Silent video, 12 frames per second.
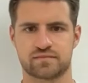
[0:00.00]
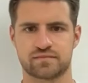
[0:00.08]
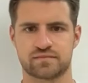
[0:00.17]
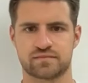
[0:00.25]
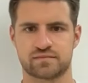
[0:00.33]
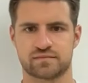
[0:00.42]

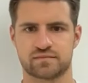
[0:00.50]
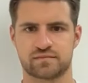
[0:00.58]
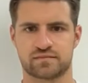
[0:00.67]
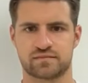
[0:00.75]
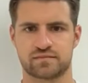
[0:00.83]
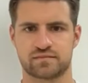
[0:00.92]

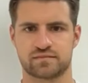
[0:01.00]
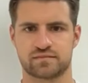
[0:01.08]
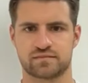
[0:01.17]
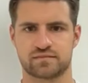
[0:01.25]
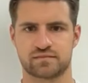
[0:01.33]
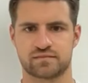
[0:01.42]

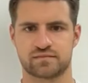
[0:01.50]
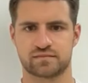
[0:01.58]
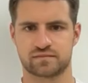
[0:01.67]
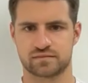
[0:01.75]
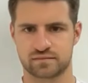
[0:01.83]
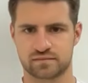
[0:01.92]

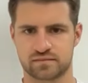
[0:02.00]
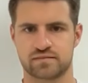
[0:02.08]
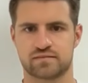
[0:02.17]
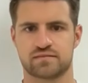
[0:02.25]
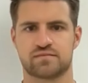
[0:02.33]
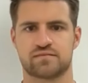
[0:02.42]

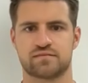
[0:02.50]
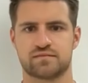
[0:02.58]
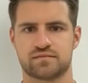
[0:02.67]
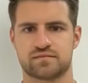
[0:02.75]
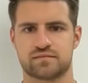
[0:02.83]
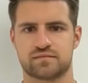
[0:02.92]

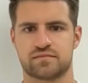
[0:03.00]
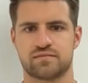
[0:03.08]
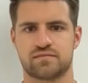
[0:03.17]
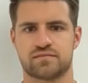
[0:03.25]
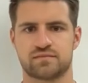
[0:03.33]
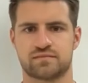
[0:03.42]

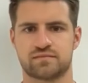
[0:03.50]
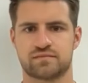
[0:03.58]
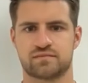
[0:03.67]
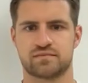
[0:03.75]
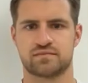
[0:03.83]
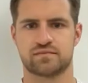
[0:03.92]

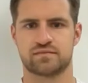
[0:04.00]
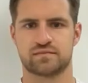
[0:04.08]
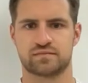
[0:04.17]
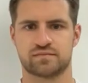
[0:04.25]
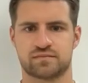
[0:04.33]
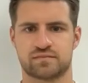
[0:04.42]

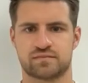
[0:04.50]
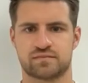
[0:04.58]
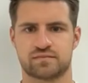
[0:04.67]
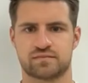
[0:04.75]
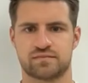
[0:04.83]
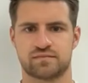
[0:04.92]

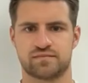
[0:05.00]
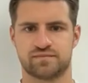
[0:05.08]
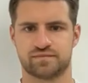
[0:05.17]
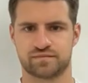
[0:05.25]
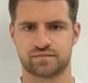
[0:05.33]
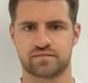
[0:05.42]

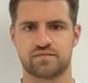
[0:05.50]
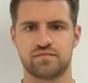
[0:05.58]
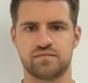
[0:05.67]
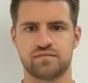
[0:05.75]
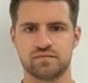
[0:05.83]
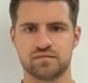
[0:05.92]

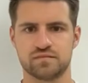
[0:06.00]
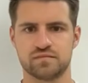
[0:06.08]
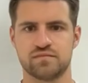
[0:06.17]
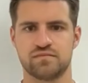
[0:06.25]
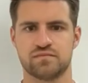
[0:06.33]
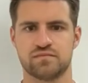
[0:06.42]

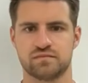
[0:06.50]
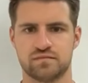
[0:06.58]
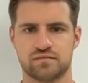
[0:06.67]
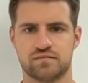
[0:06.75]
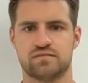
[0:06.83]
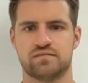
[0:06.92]

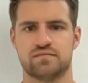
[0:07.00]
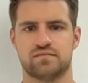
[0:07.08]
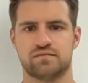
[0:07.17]
(not speaking)